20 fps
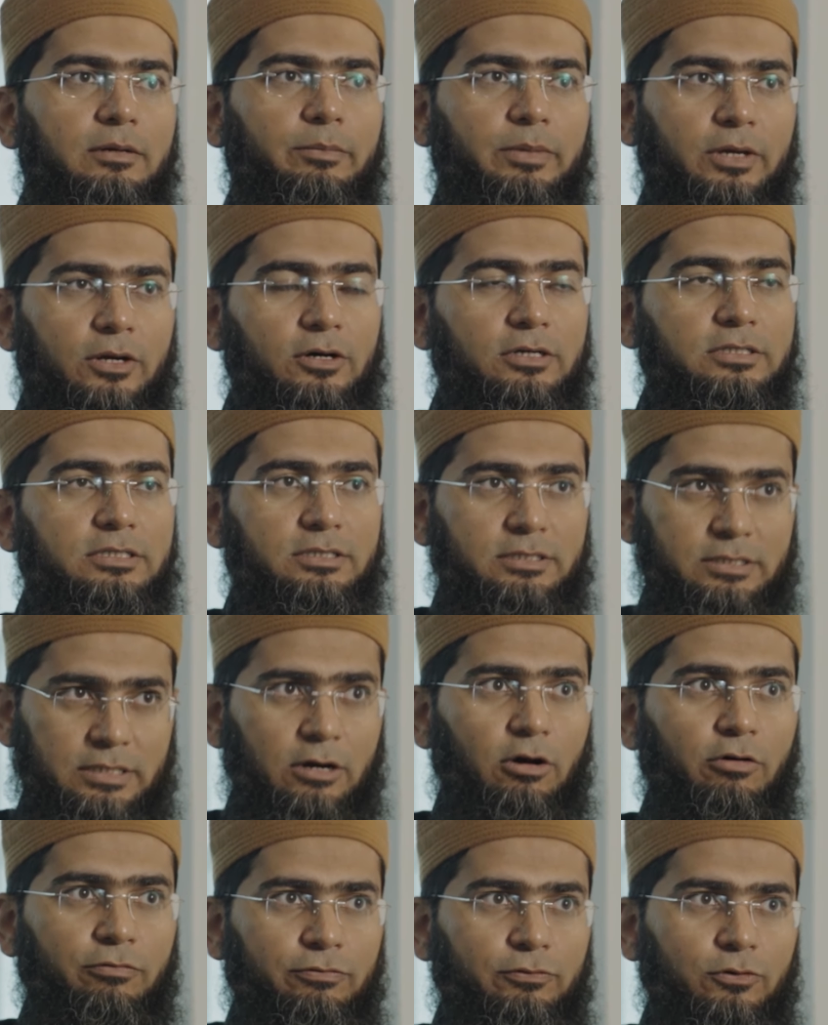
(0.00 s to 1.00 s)
Because
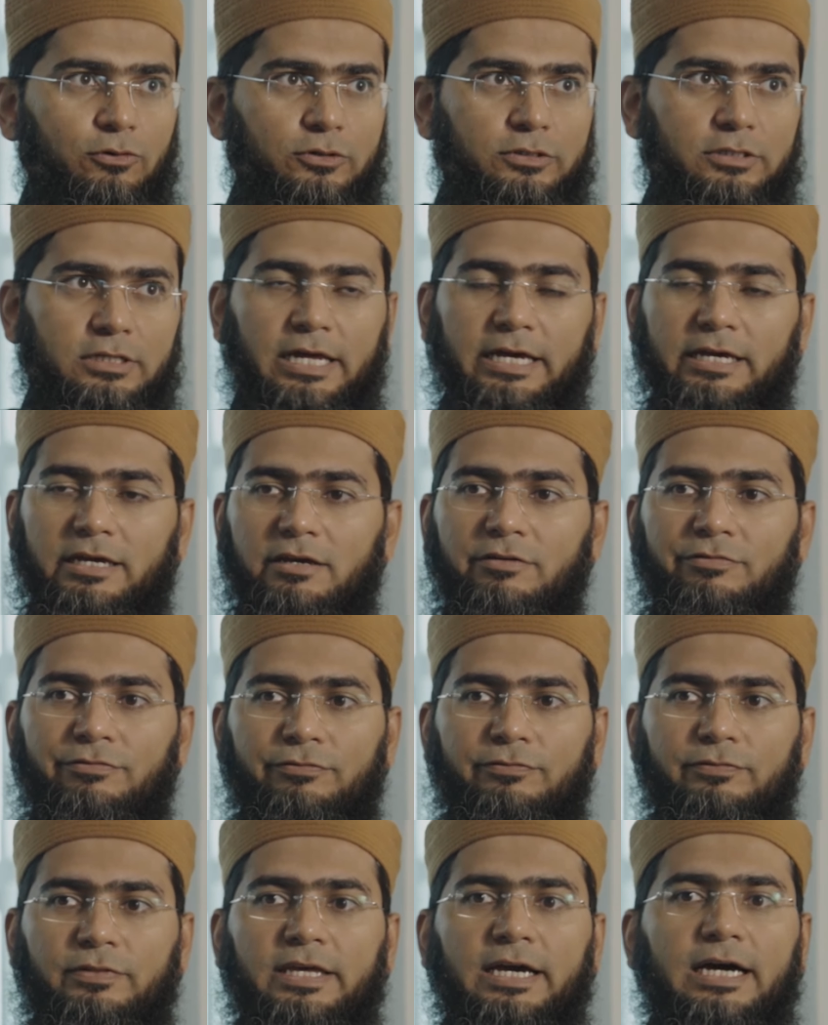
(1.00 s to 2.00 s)
of course, like
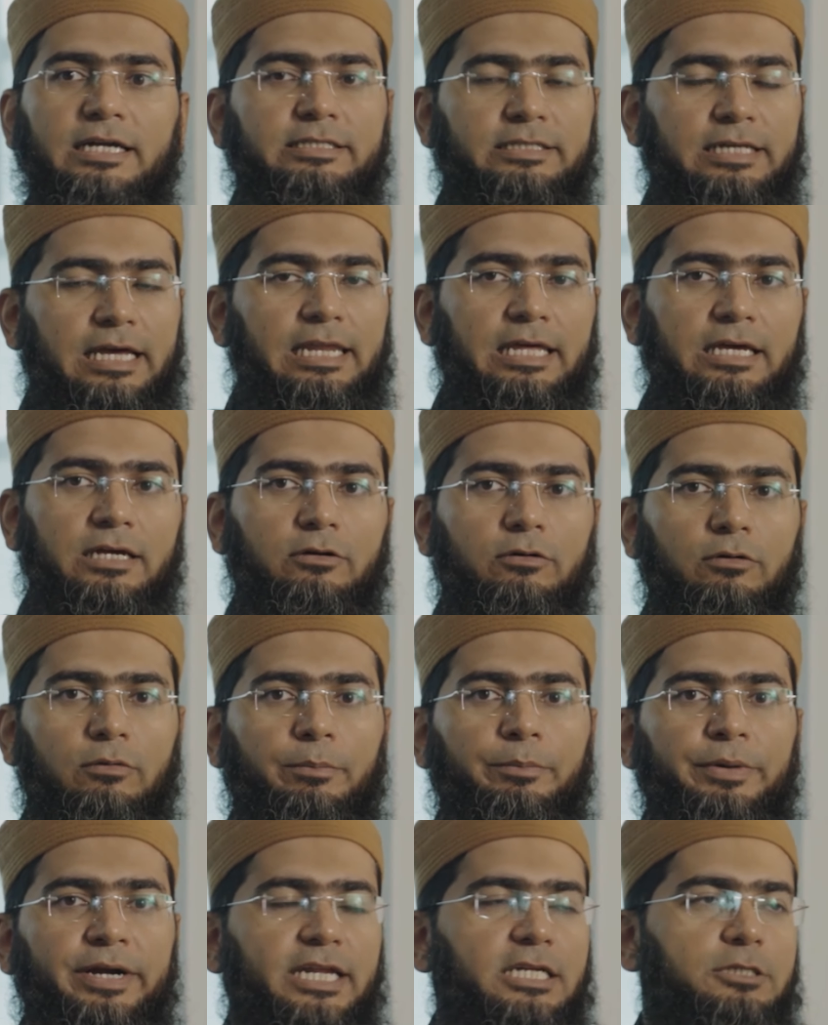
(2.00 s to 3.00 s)
if they are selling
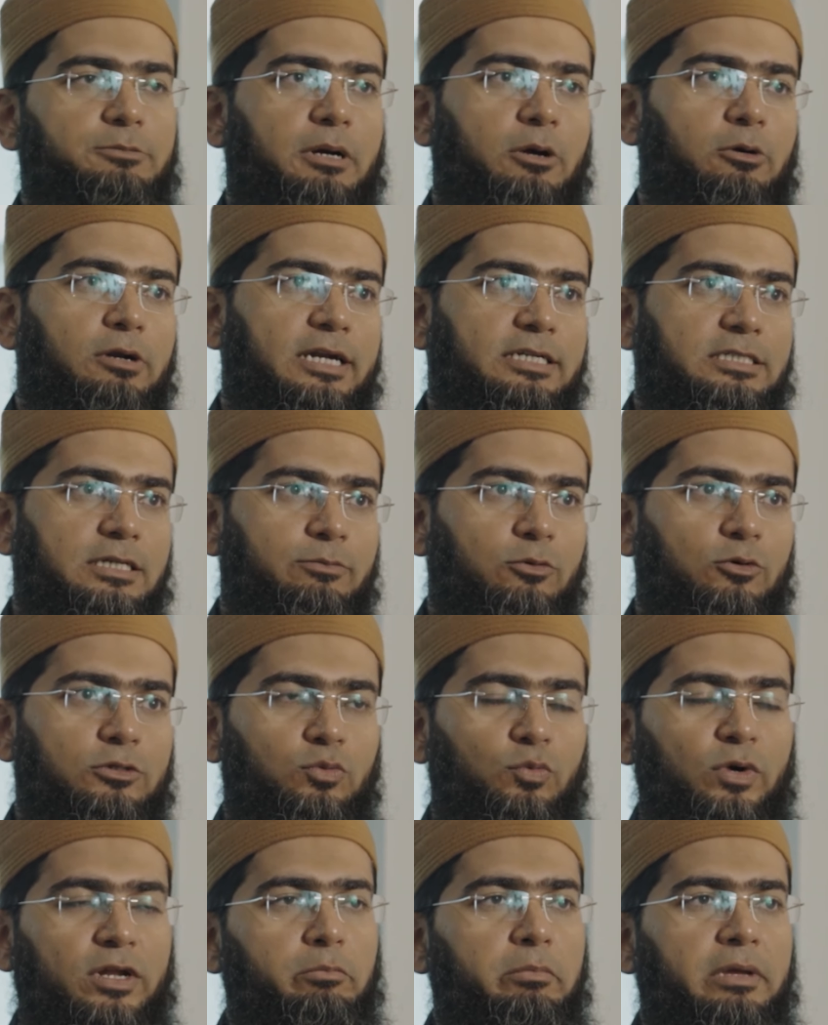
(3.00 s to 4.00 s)
British pound, let's
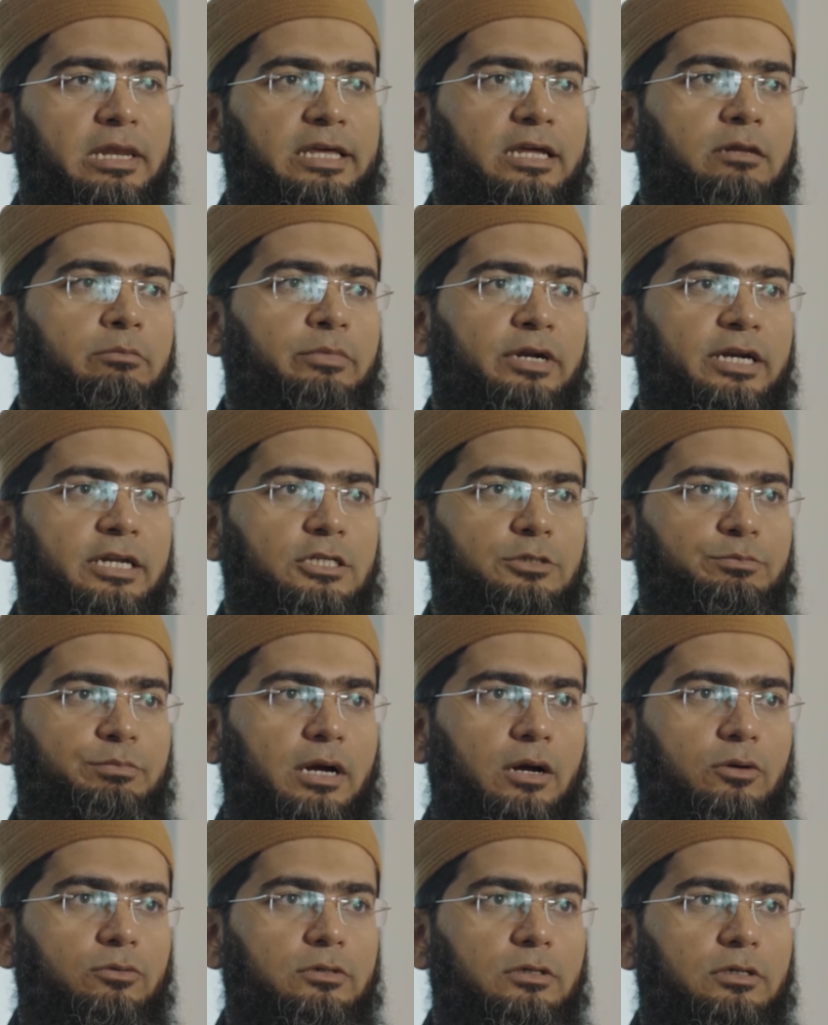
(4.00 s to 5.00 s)
suppose 1 million British
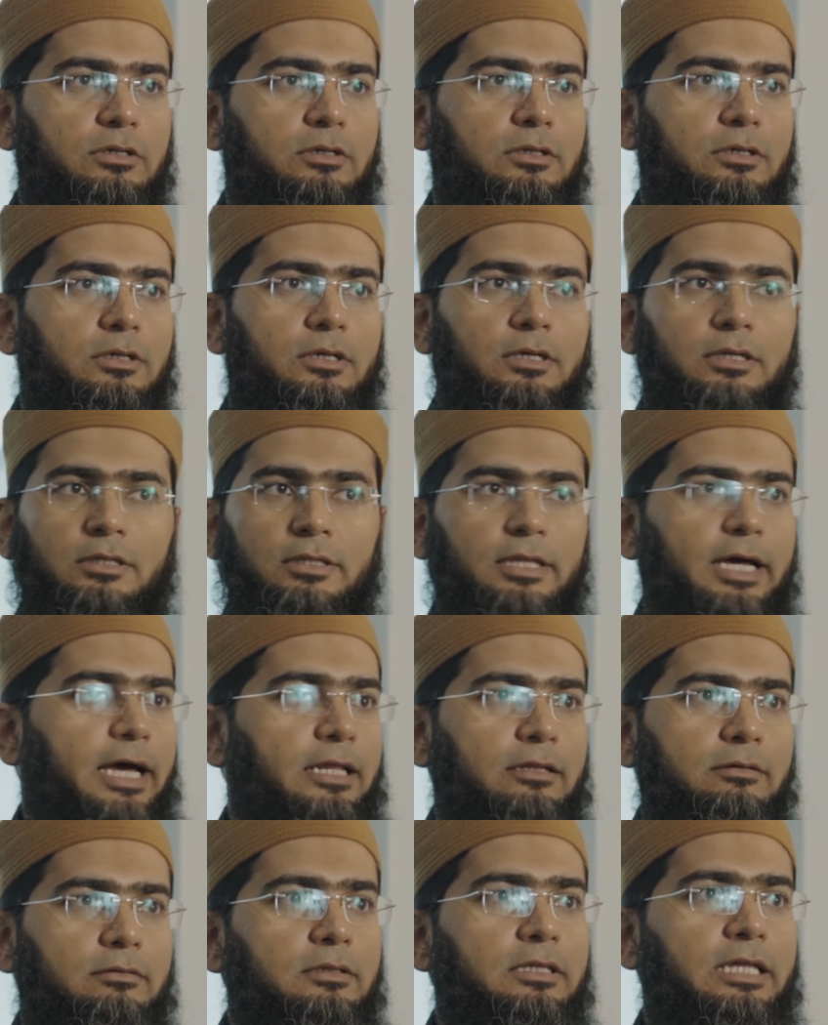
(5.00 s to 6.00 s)
pound,
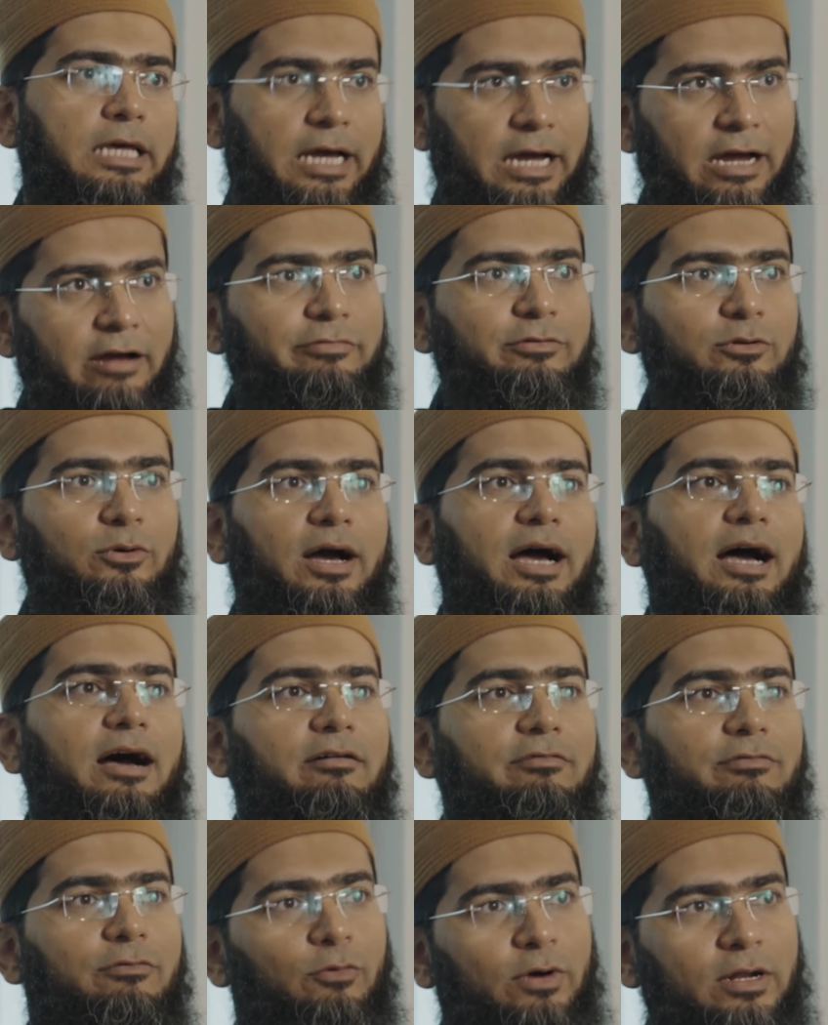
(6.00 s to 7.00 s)
then they have to
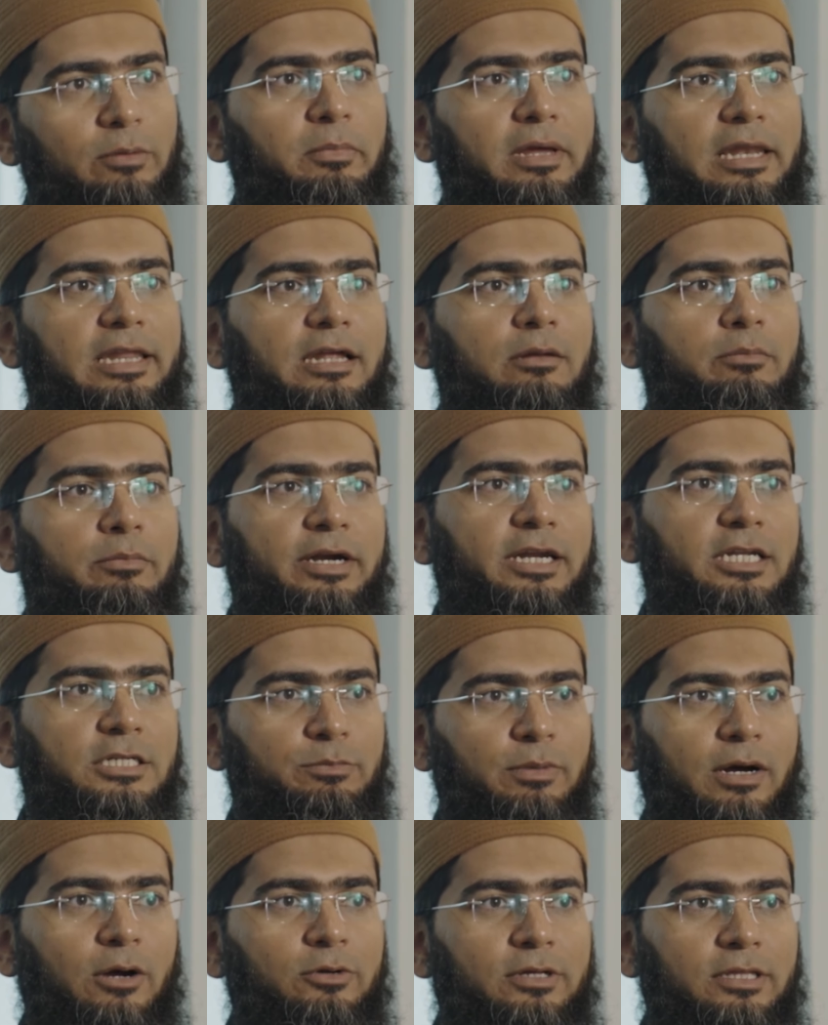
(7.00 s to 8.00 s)
have 1 million
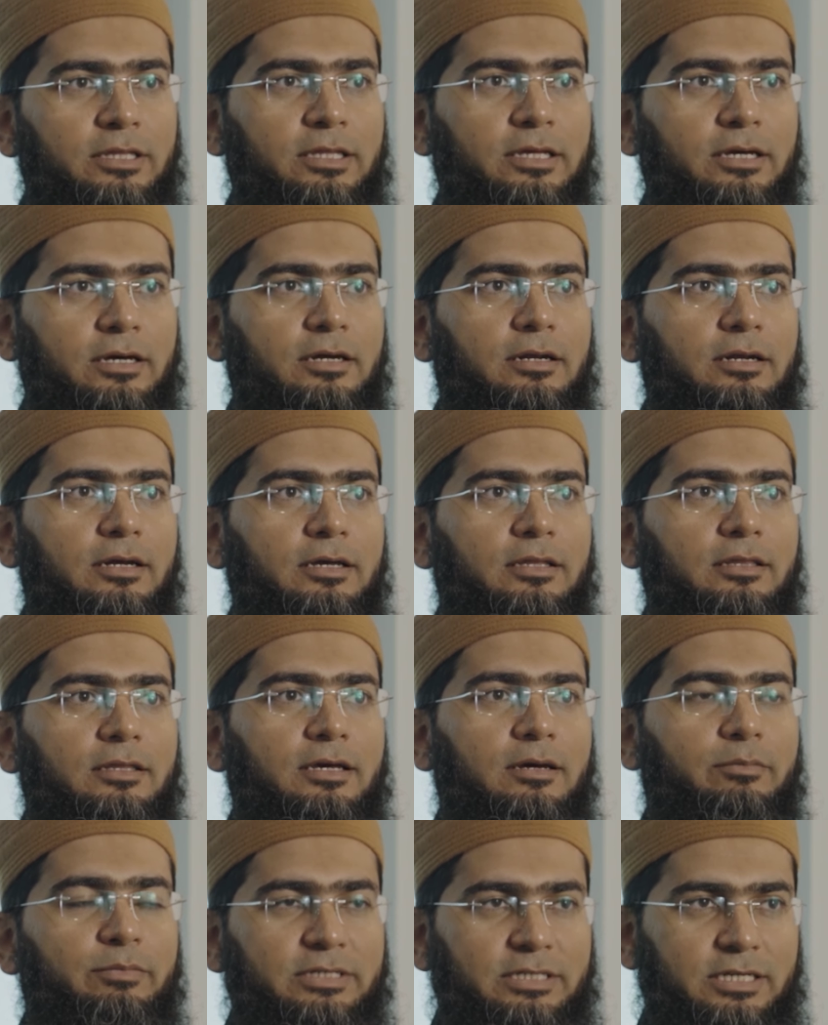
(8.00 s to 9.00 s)
British pound in
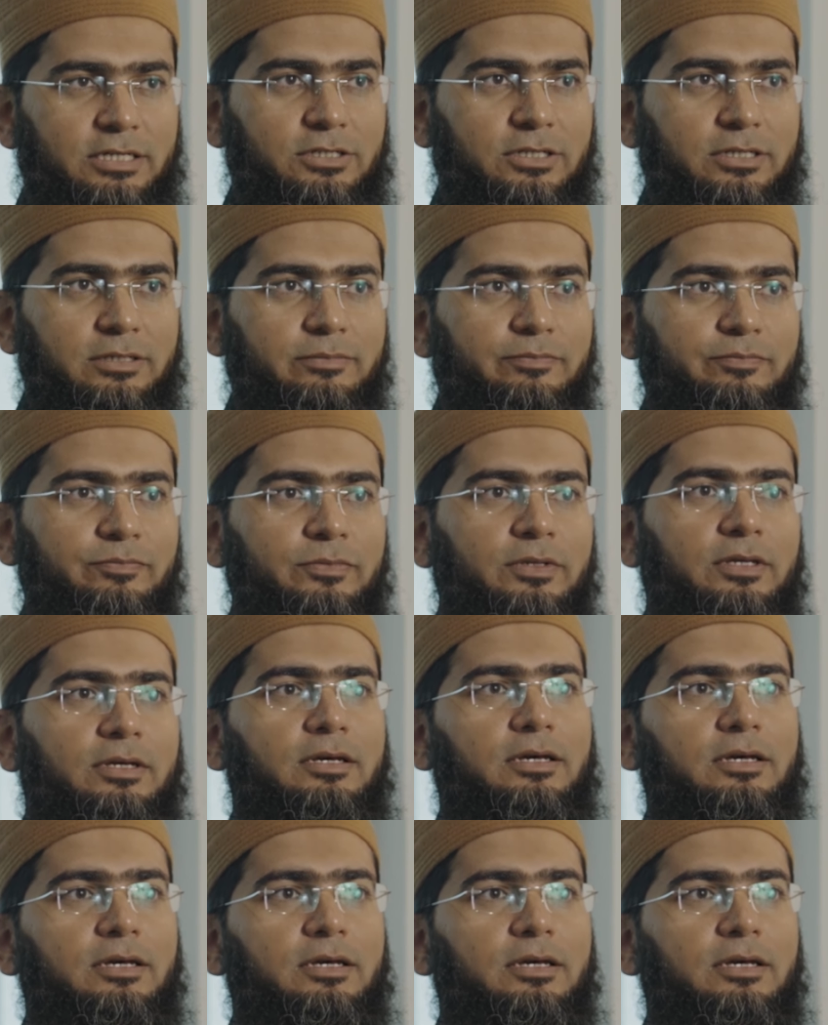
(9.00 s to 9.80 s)
their possession. Yes.